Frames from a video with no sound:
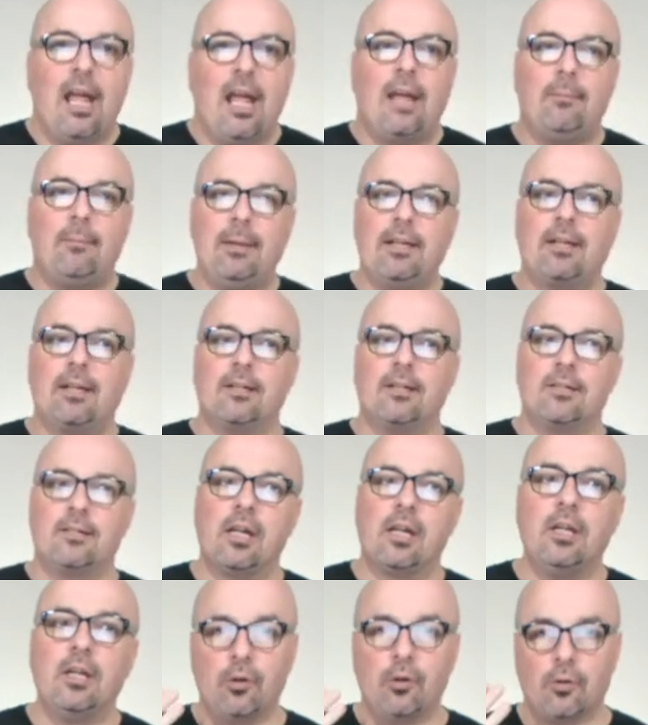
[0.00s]
Because
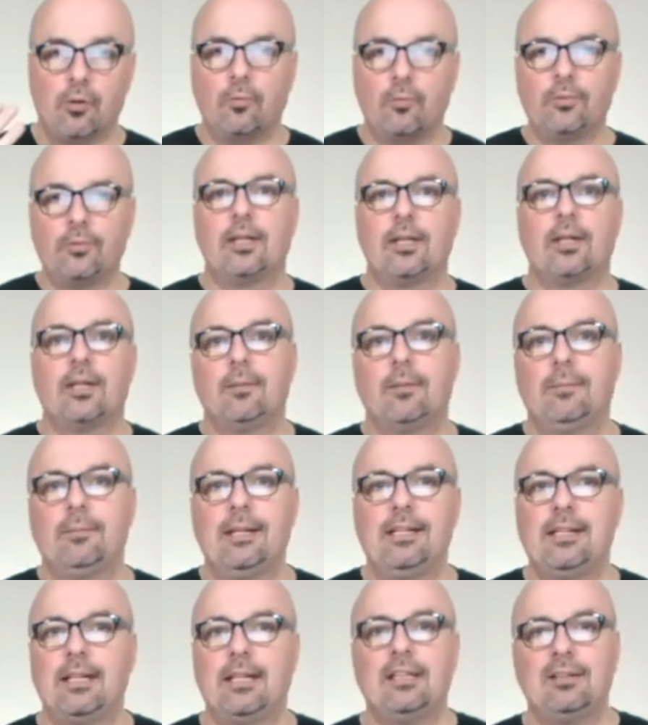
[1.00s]
you're only going to be
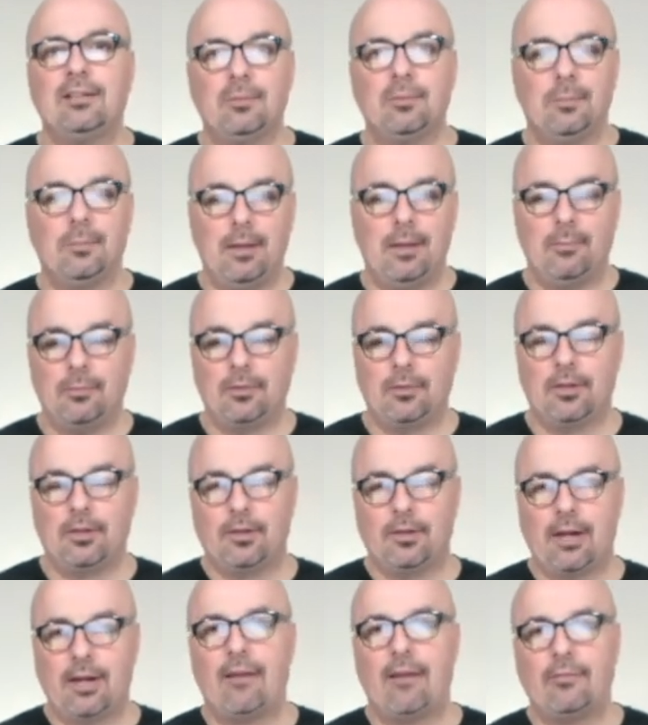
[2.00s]
dealing with people that are
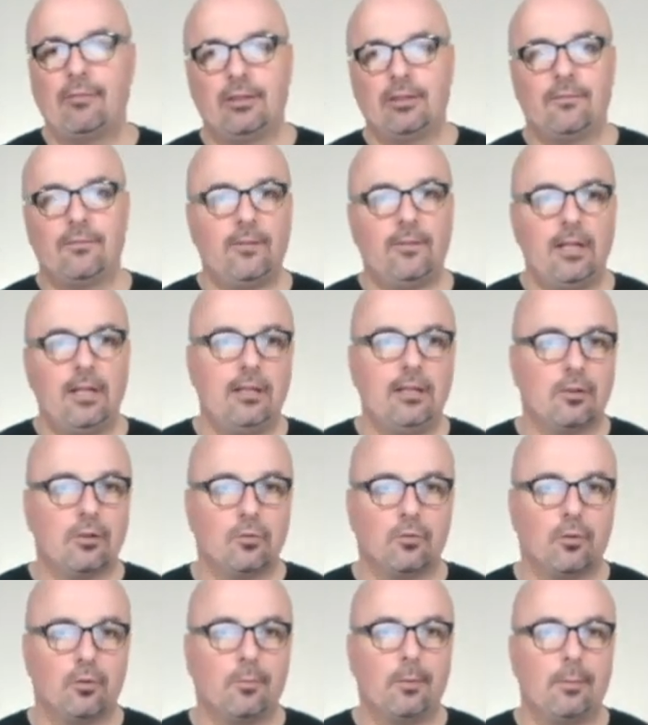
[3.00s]
having to feed a
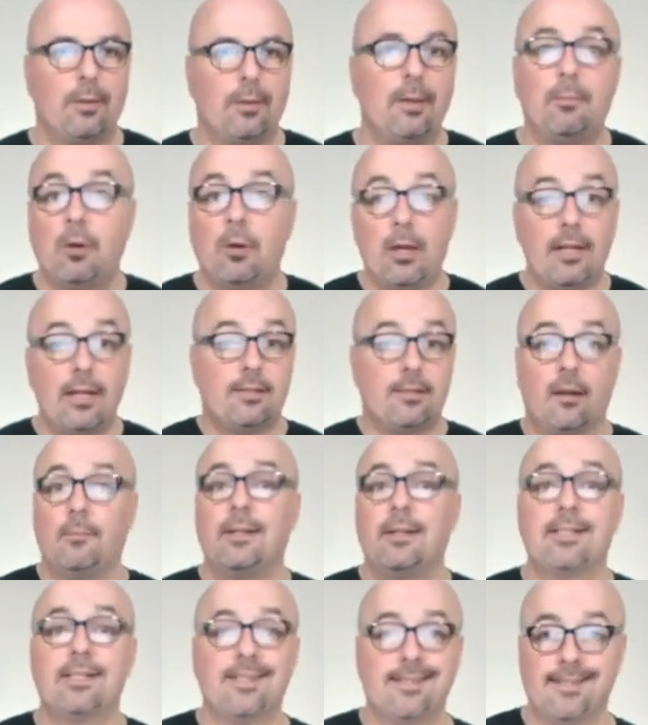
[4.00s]
group of people. In some
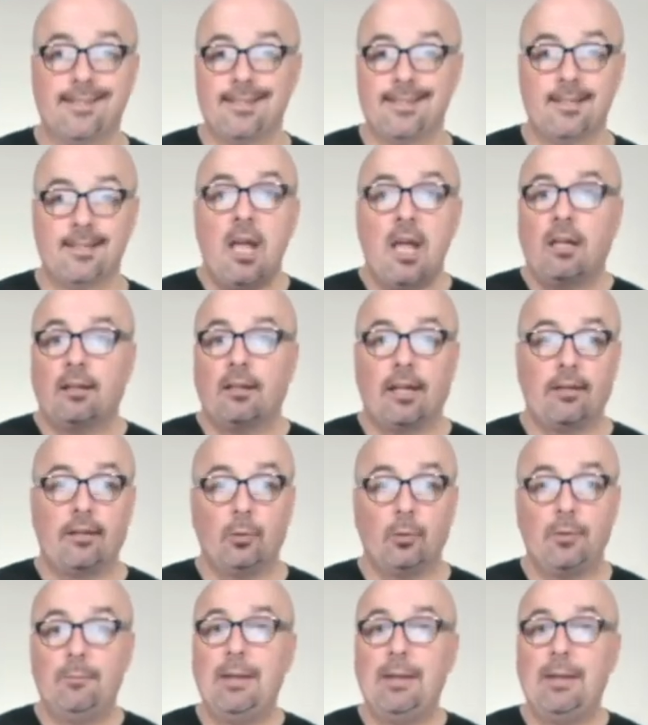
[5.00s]
instances, like with